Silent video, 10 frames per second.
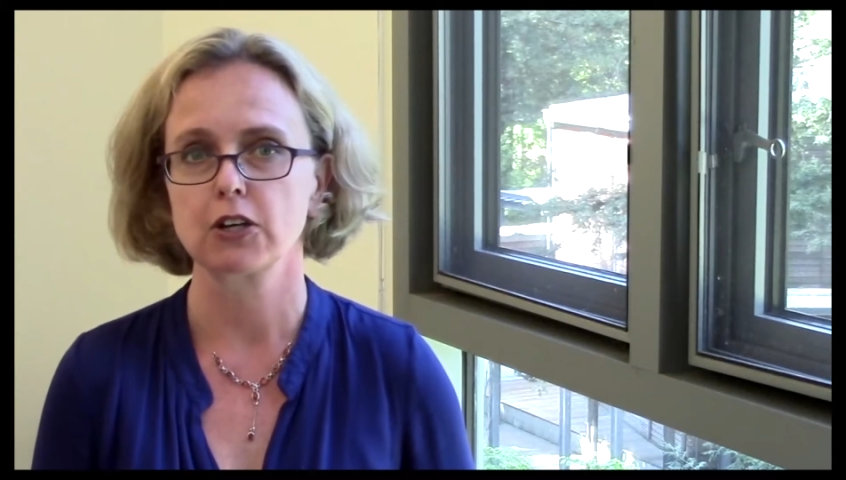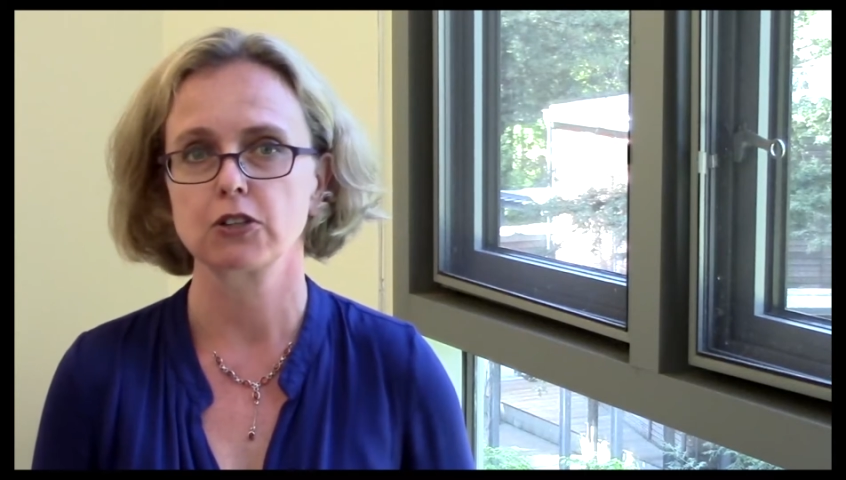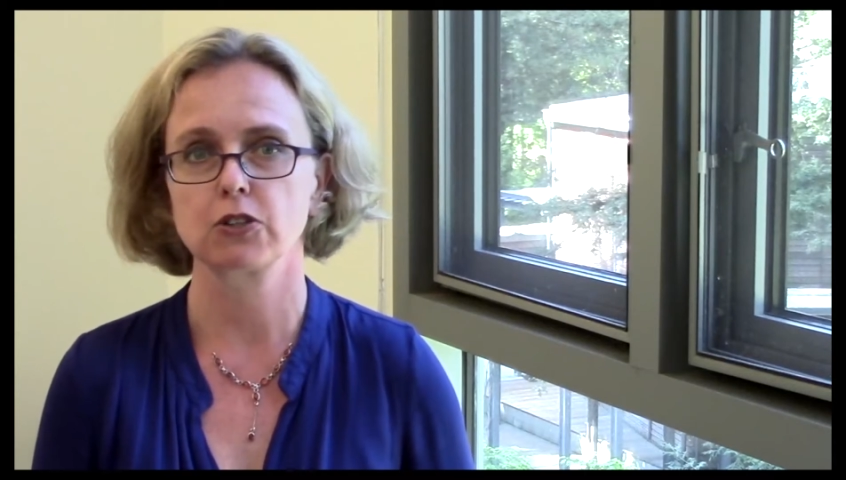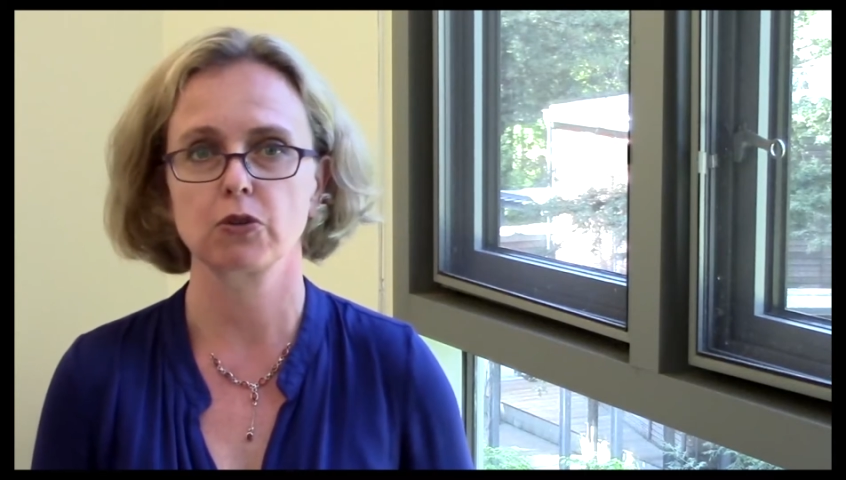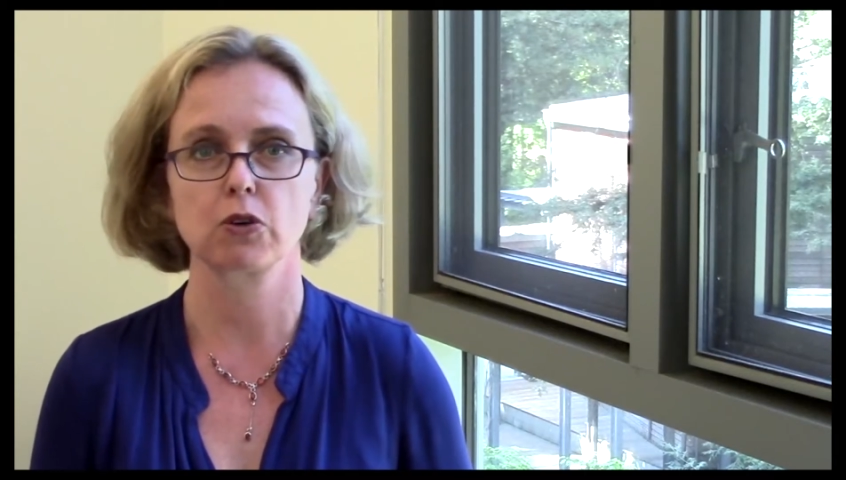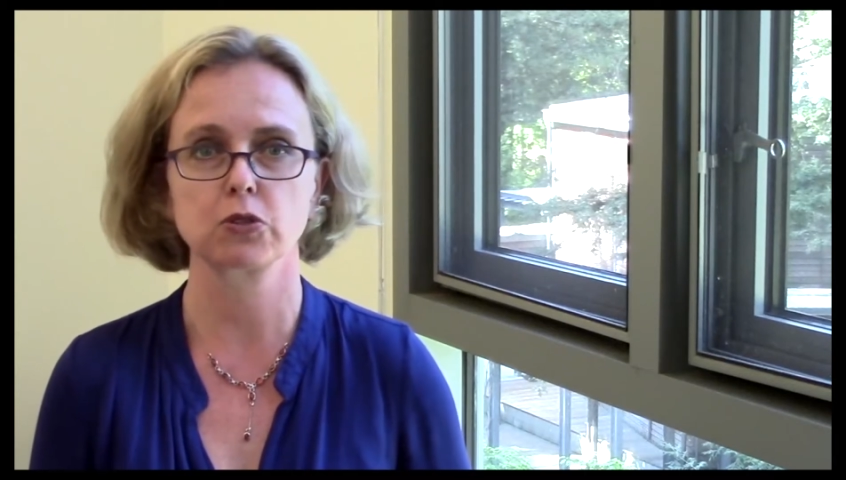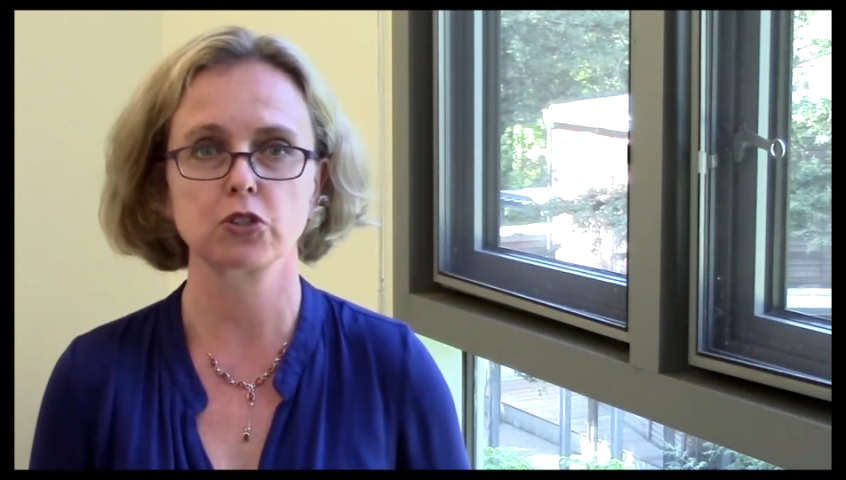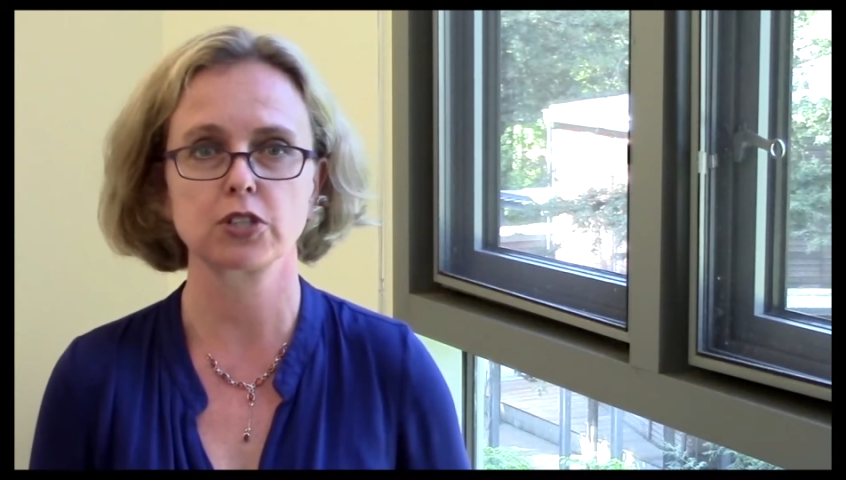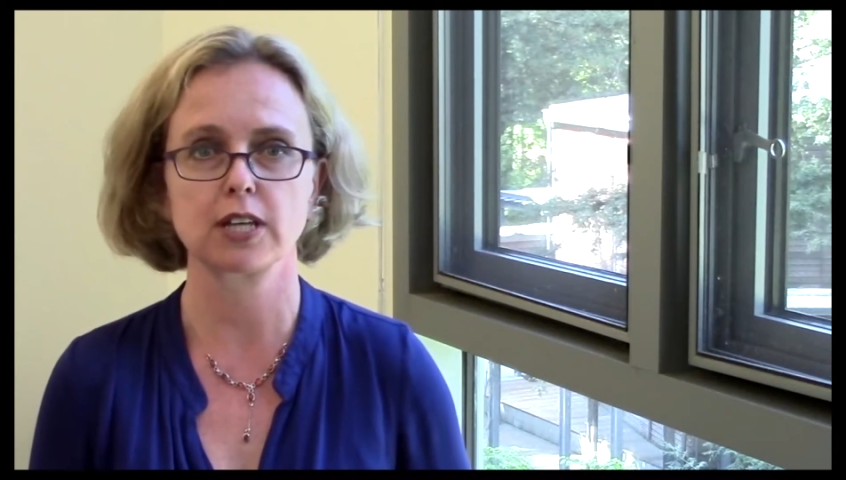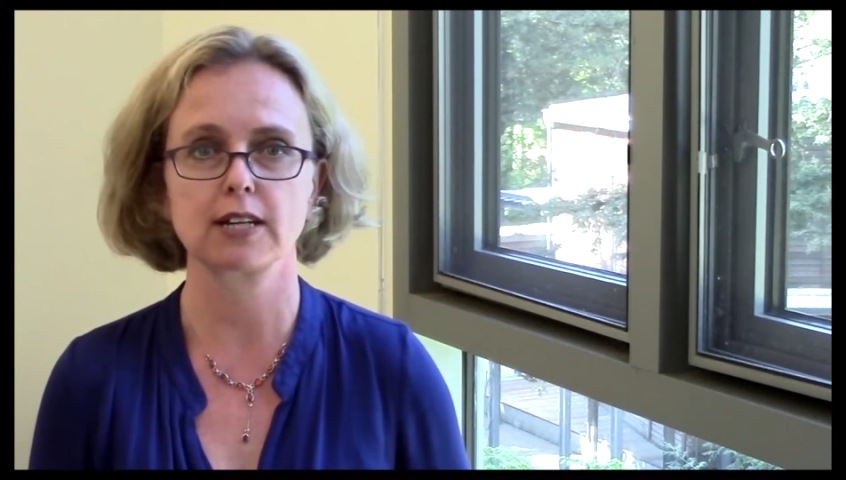So those are
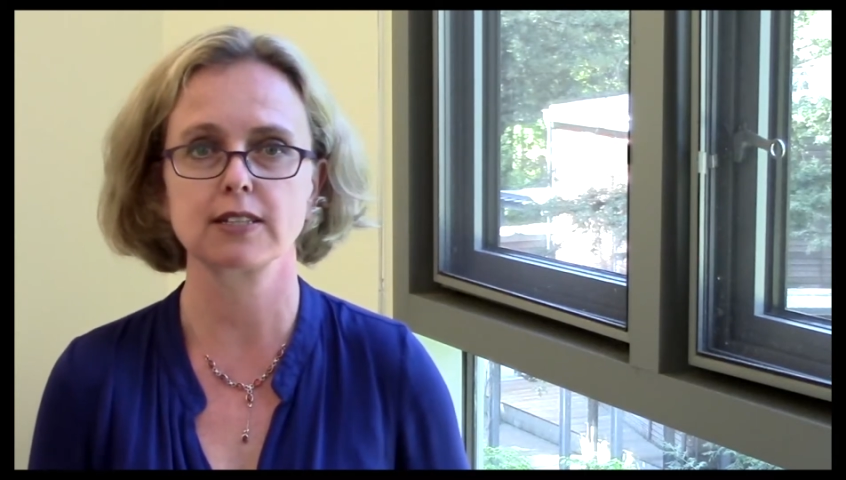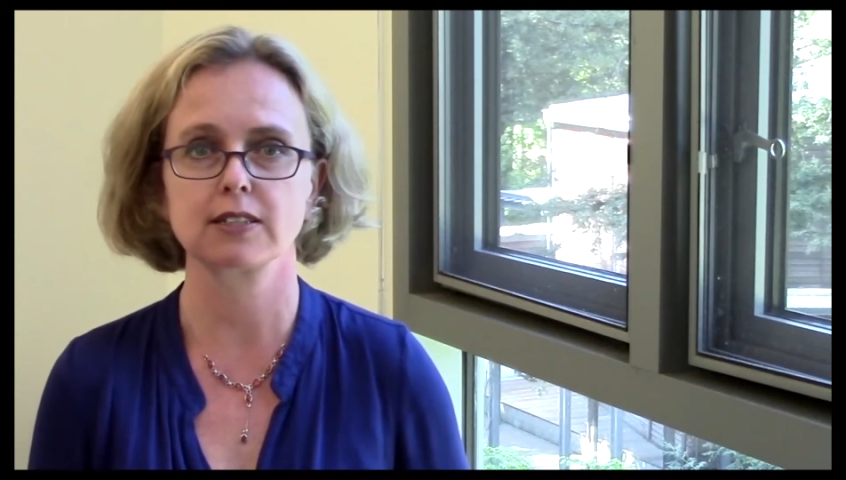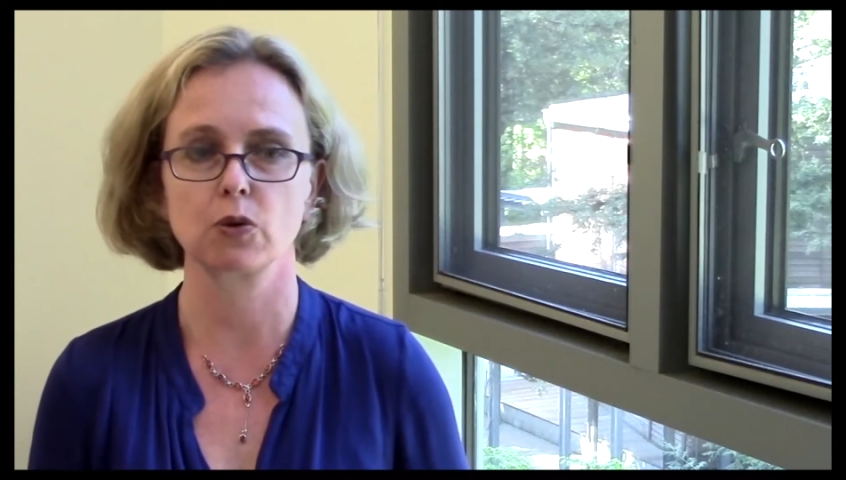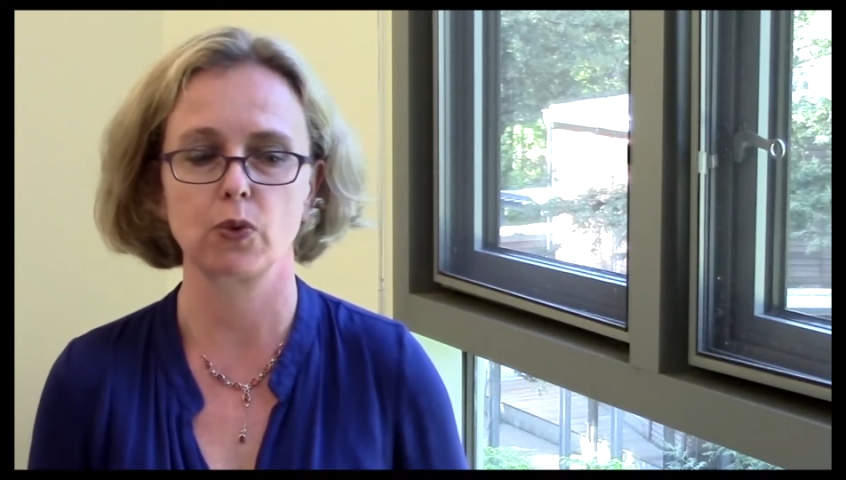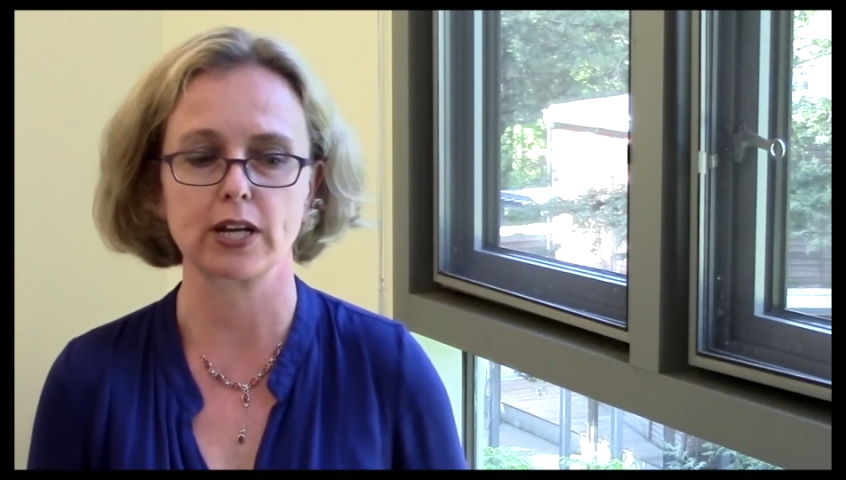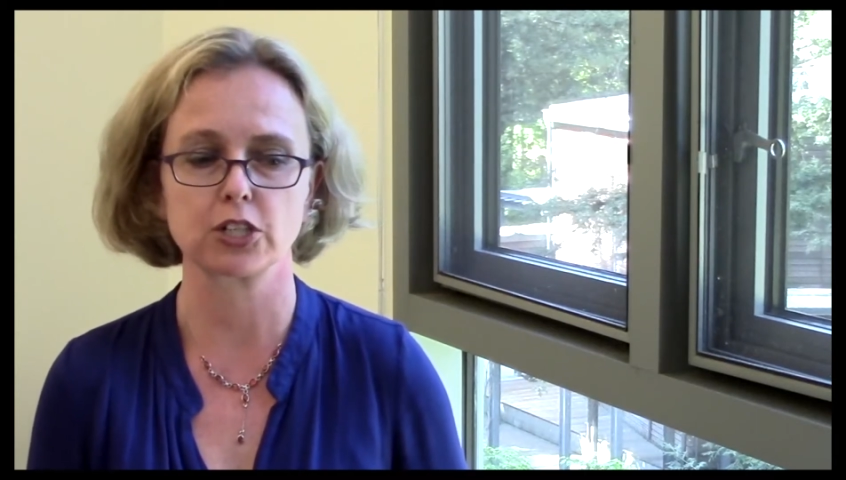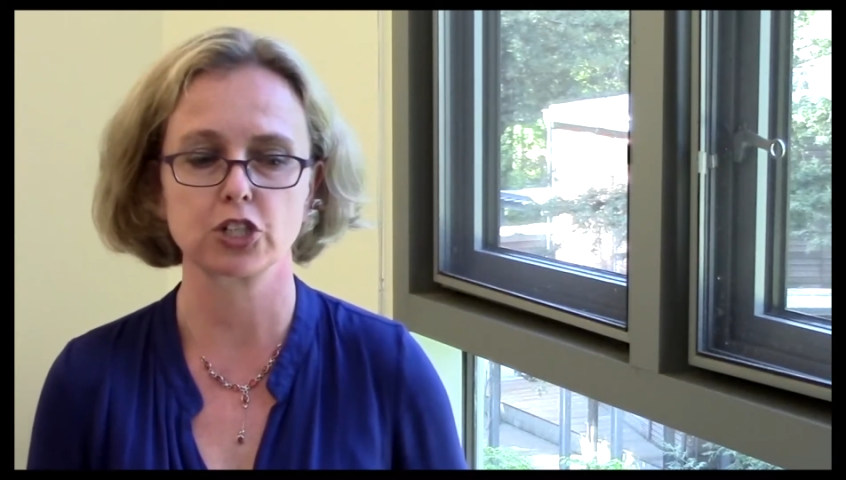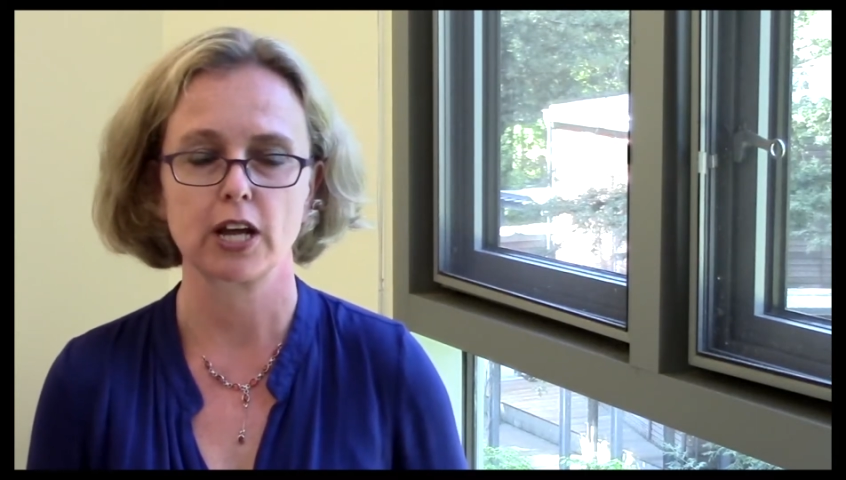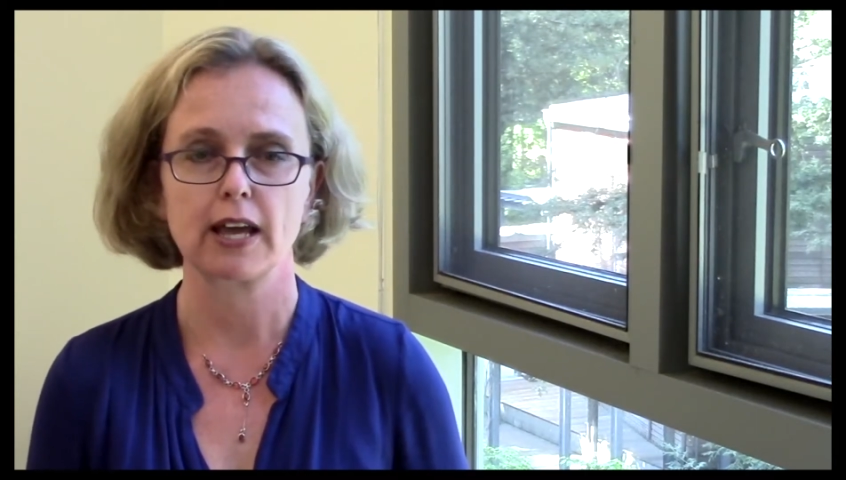studies in which